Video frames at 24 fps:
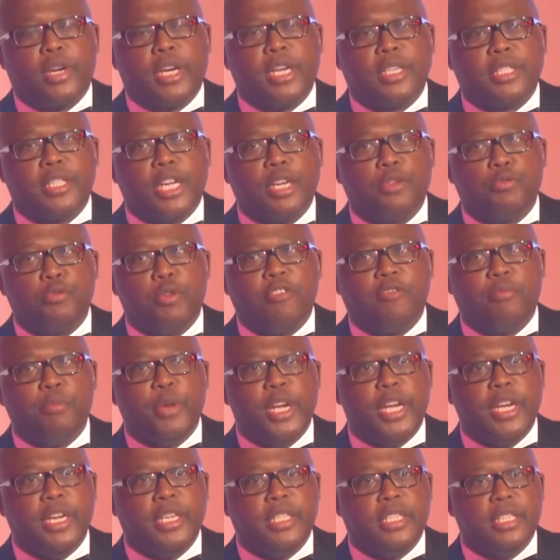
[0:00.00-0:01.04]
progress that we have
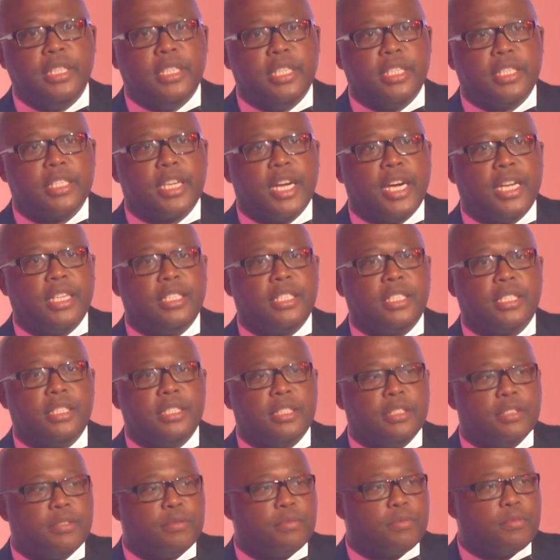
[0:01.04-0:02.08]
made in this
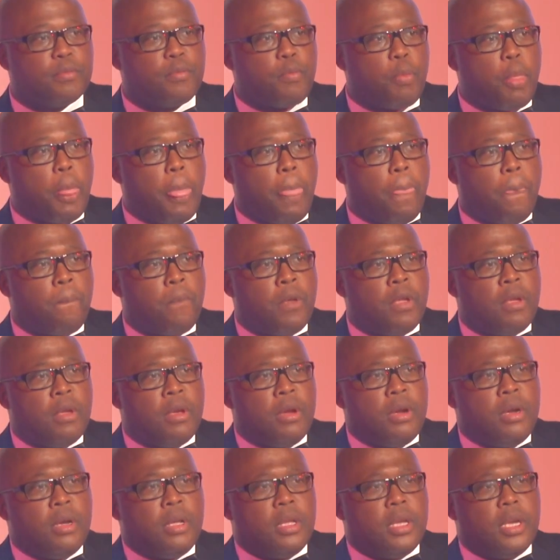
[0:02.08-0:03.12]
country.
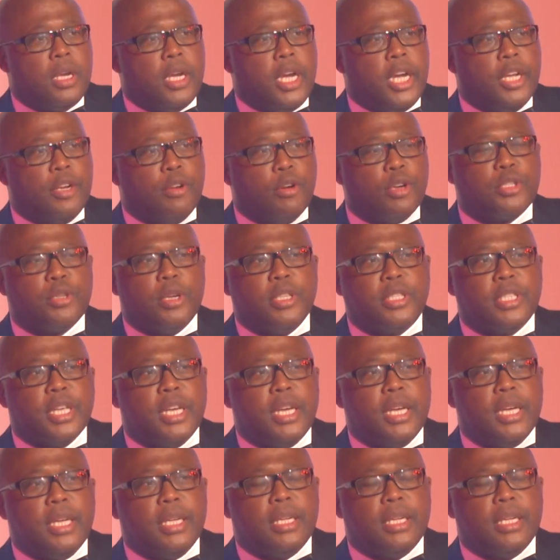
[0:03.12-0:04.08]
And also